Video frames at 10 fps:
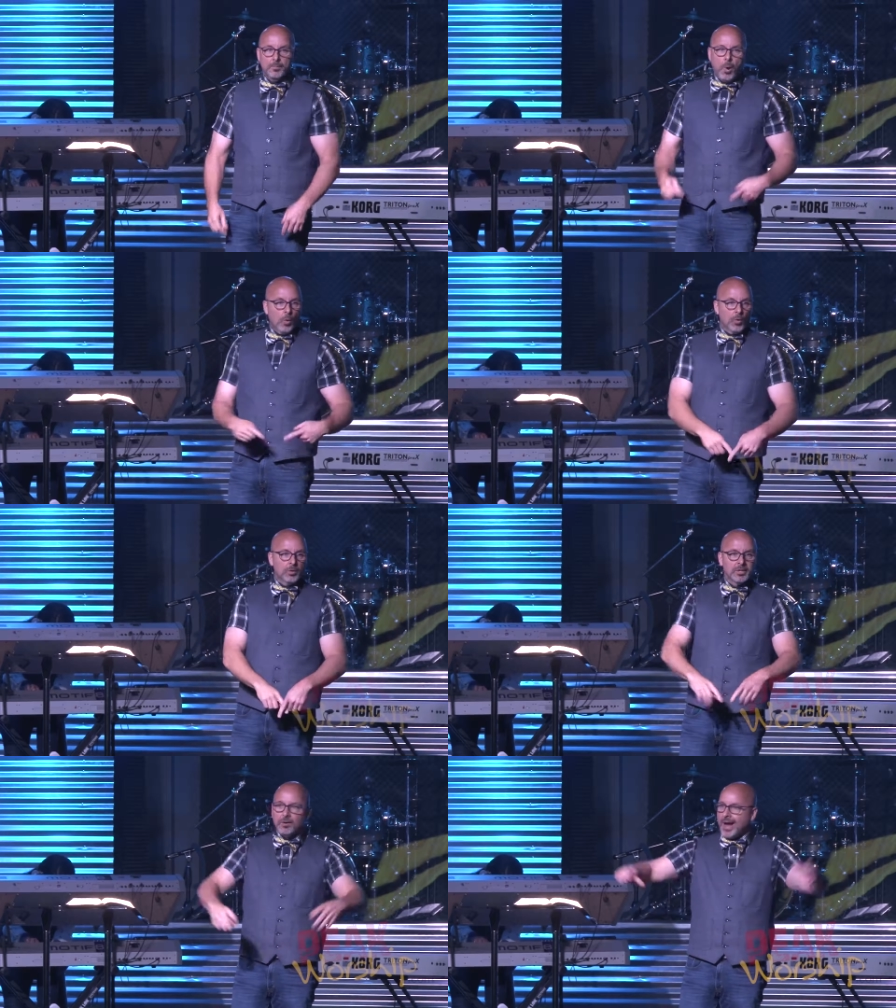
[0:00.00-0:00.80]

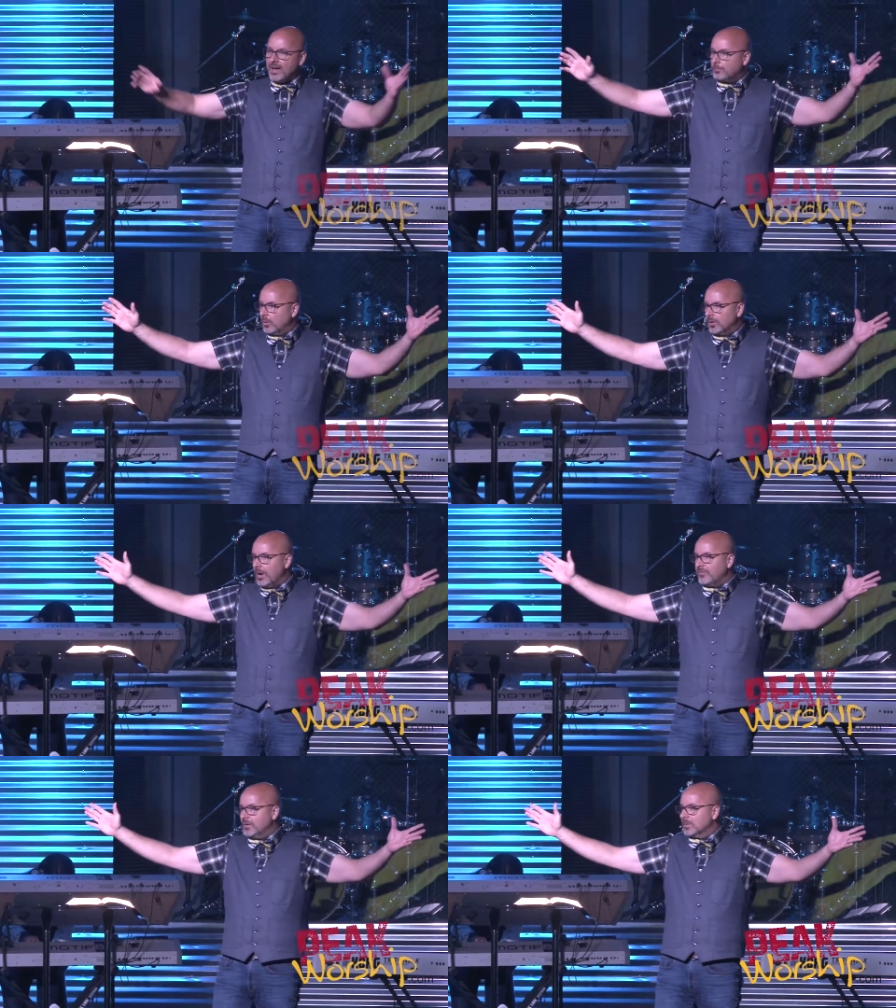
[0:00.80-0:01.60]
Porn,
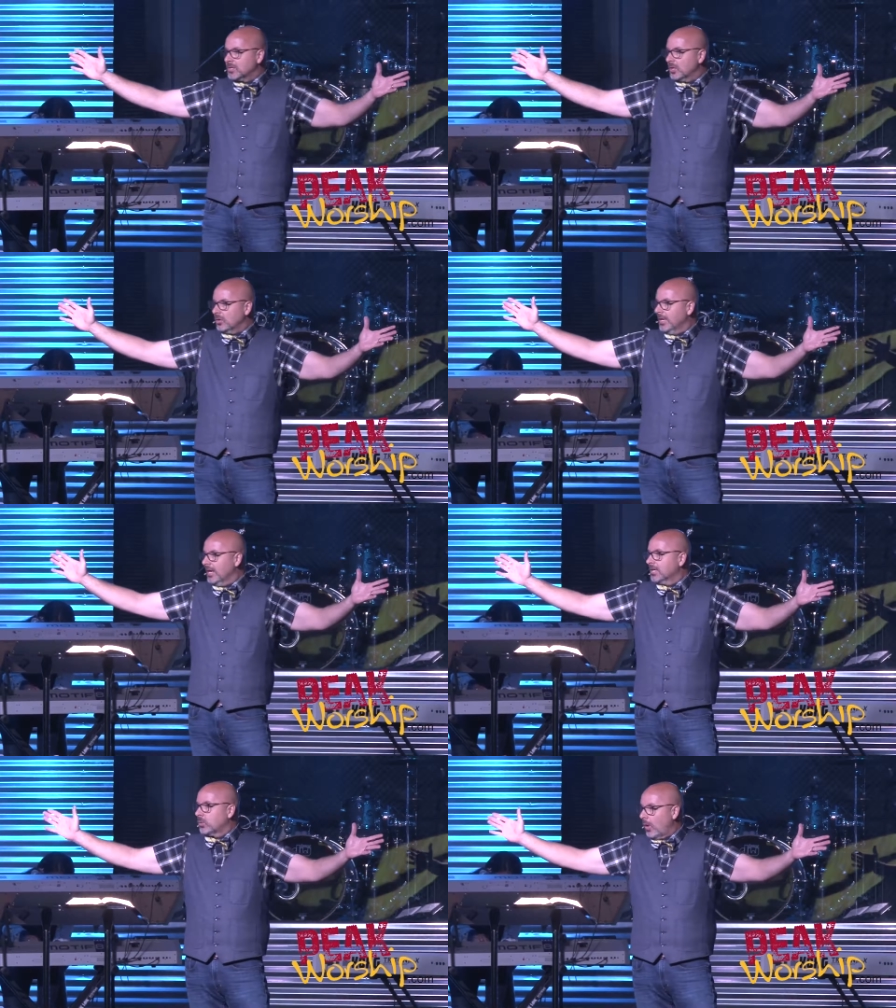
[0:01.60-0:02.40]
pornographic material
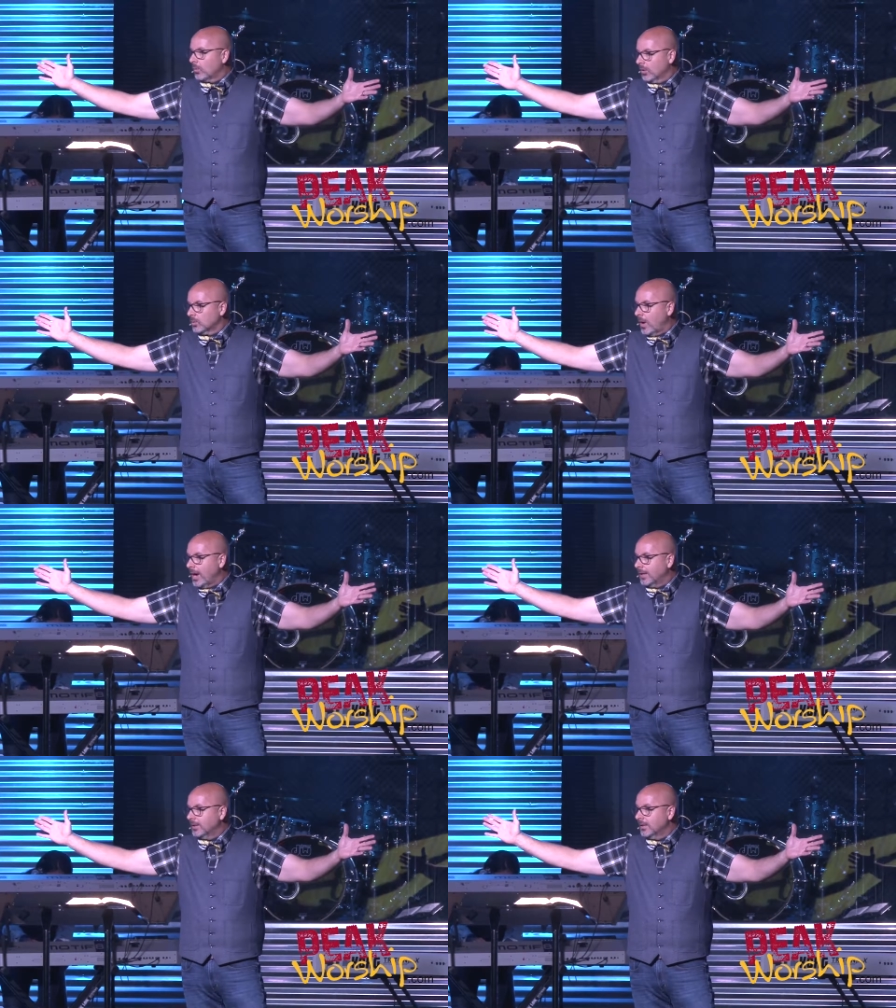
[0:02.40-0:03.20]
is
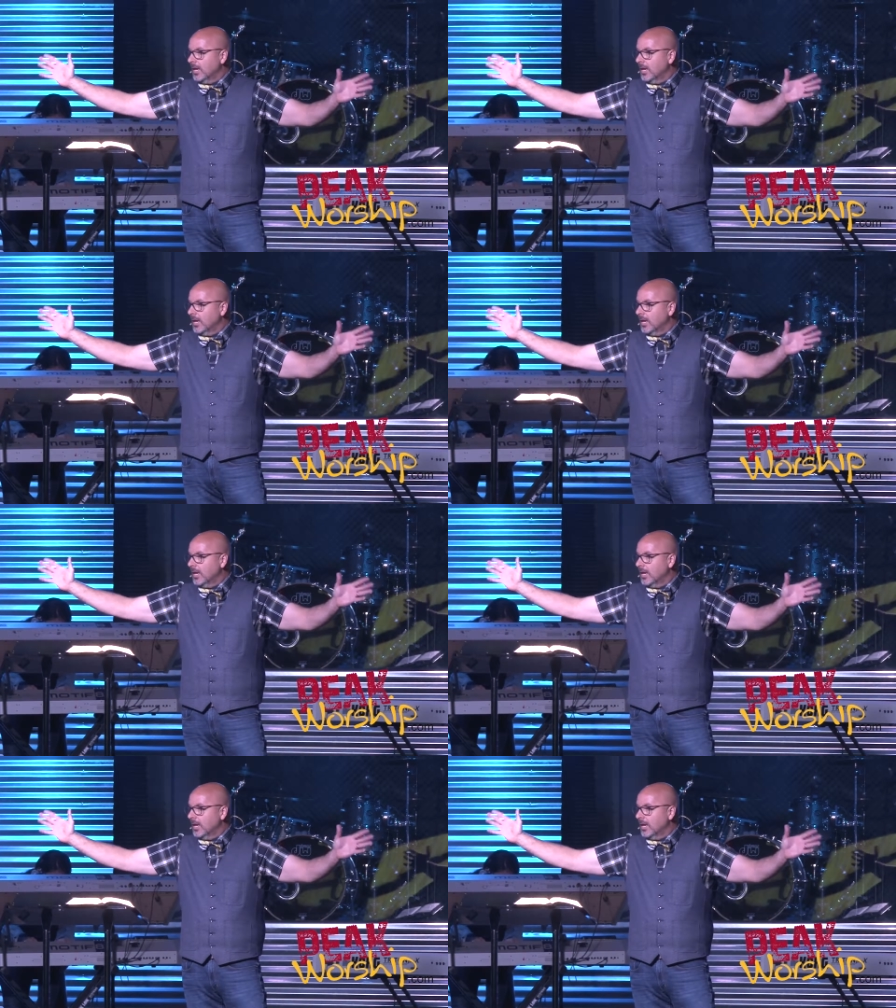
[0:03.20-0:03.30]
worldwide.